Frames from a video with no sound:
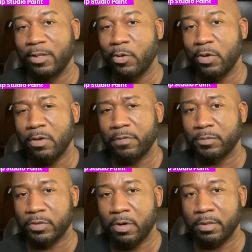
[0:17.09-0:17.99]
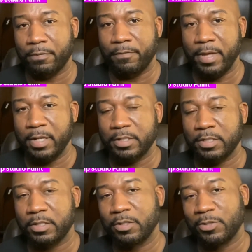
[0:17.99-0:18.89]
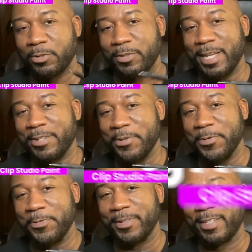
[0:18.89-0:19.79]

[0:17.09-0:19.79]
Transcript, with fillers: logo from start to finish, so stay tuned.